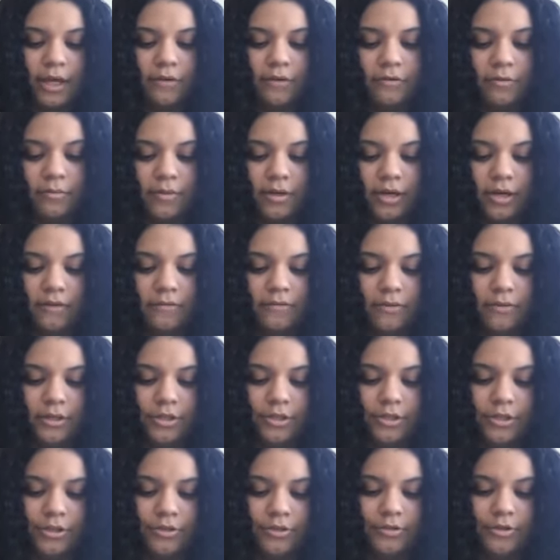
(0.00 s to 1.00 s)
Black women have a
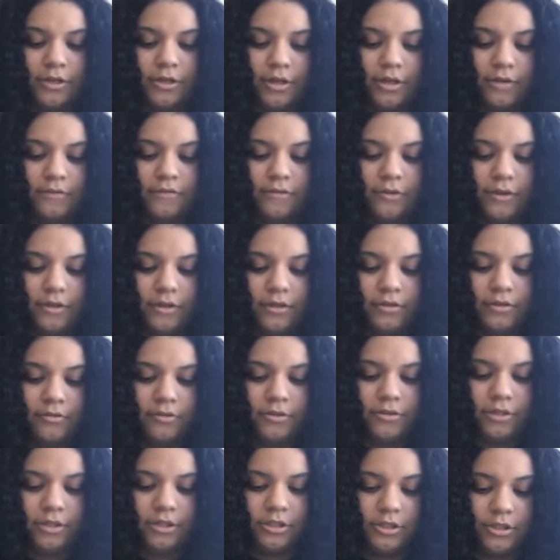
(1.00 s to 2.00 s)
history of the
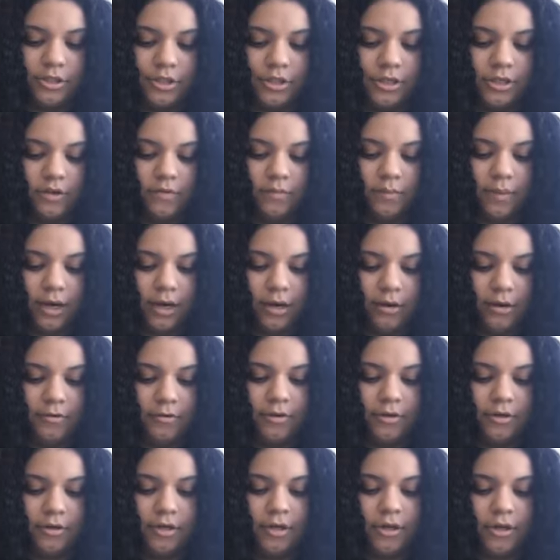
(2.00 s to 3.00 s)
use and sharing of
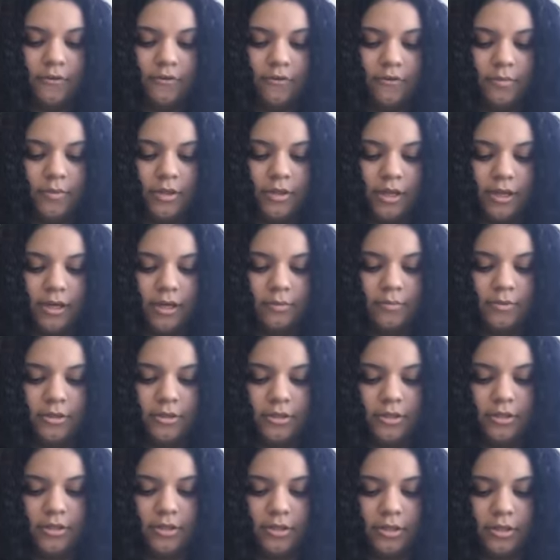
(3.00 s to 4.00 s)
power in the
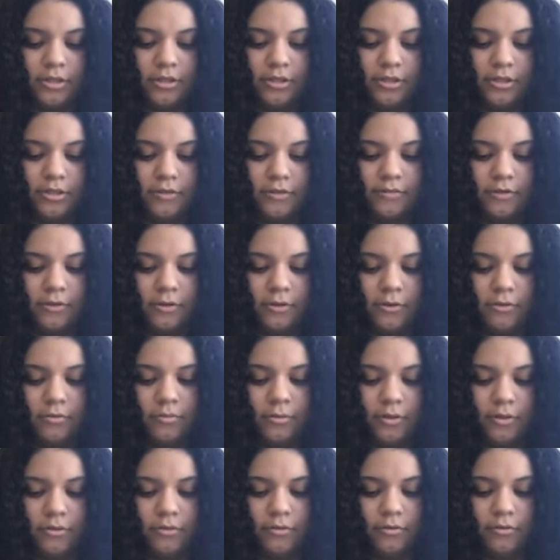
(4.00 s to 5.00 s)
Amazon regions of
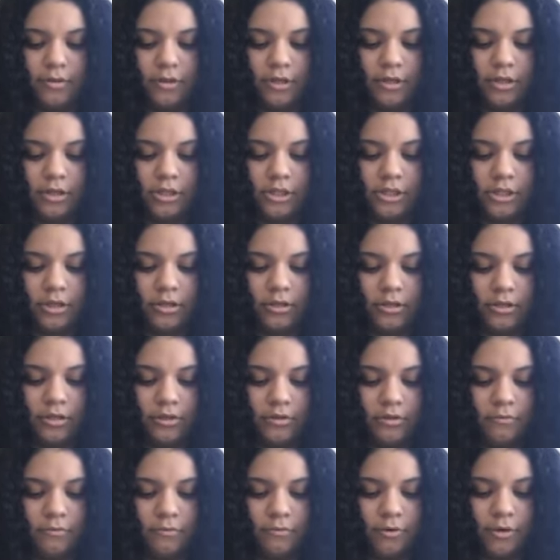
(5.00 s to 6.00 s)
Dahomey through the
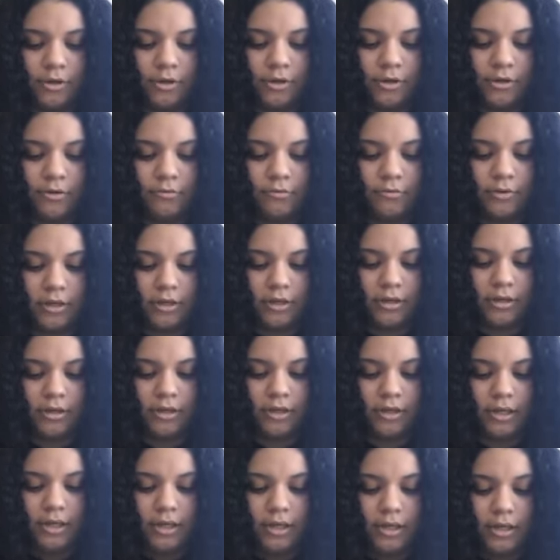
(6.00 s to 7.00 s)
Ashanti warrior
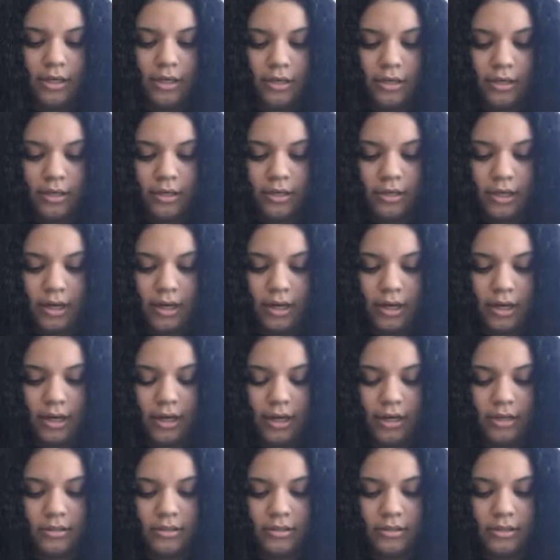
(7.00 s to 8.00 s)
queen
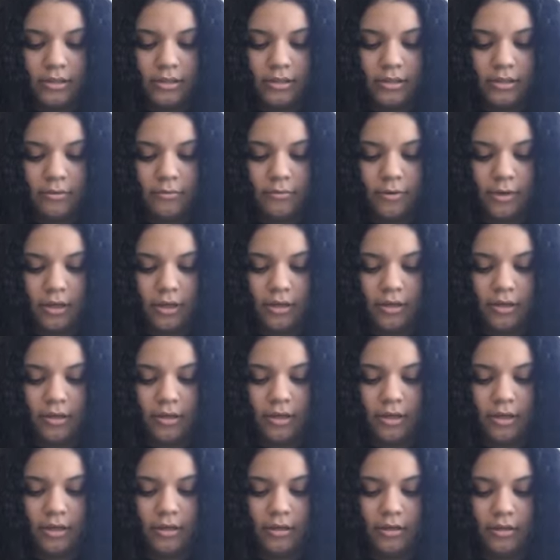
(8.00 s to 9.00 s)
Yaa
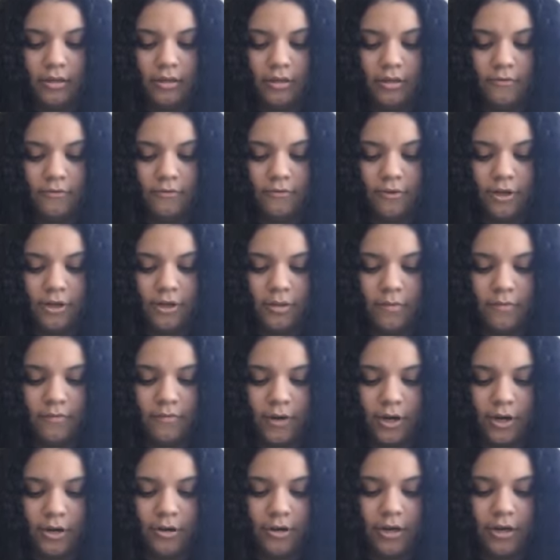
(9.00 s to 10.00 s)
Asantewaa and the
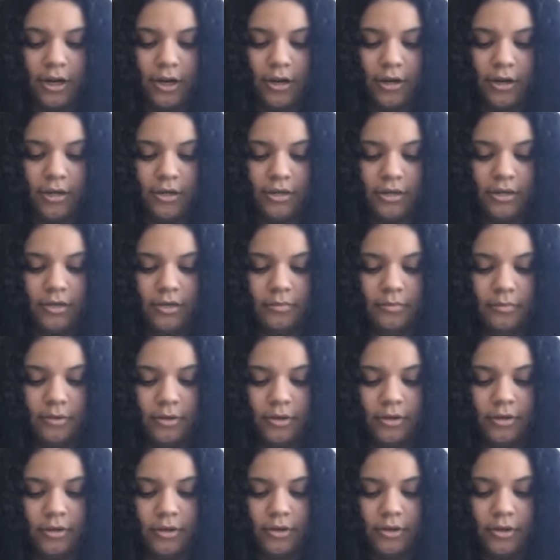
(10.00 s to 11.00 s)
freedom fighter Harriet
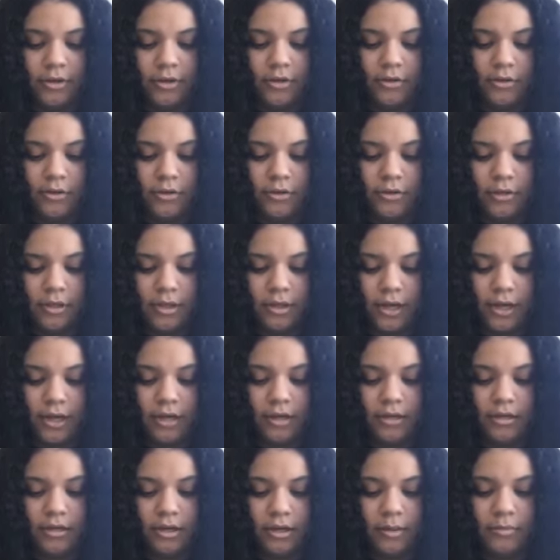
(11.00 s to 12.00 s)
Tubman to the
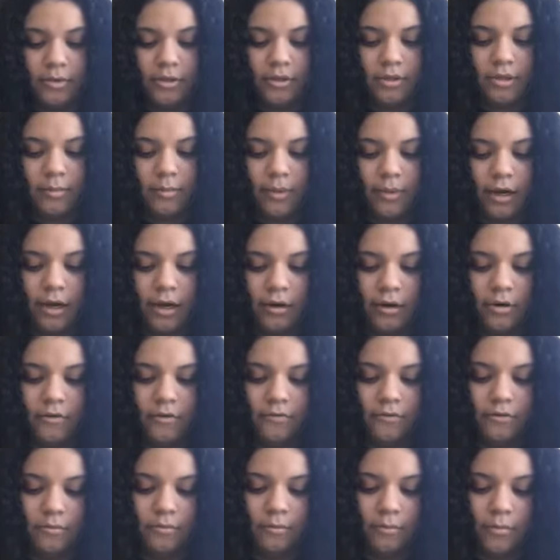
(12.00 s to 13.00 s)
economically
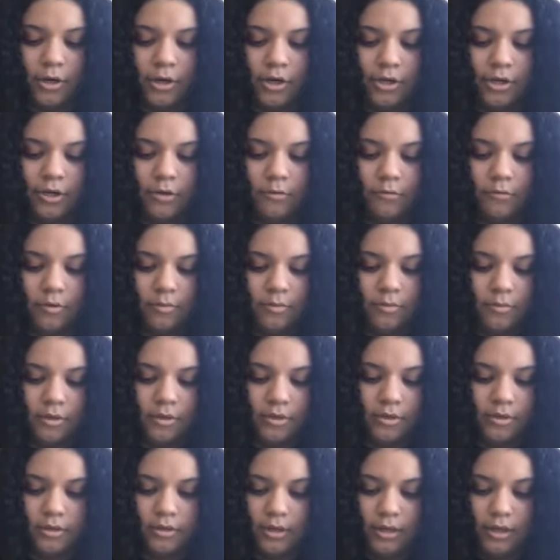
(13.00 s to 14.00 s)
powerful market
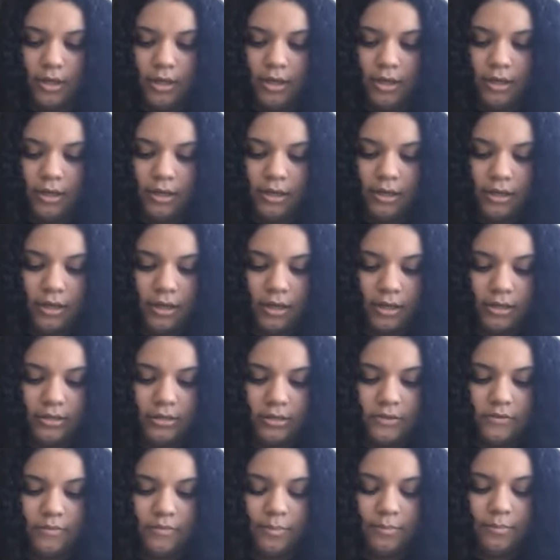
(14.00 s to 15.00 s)
woman
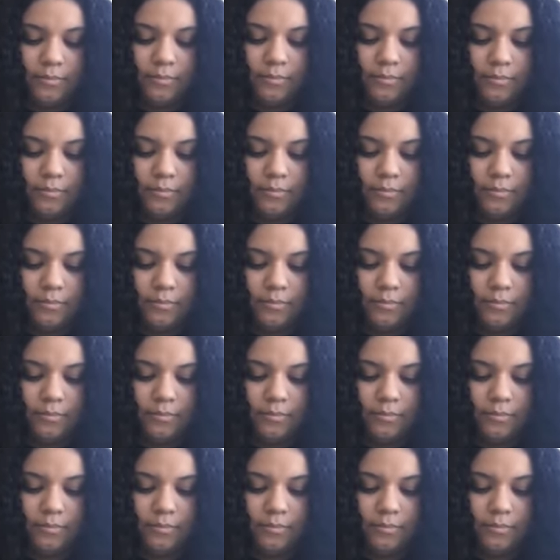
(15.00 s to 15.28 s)
guides of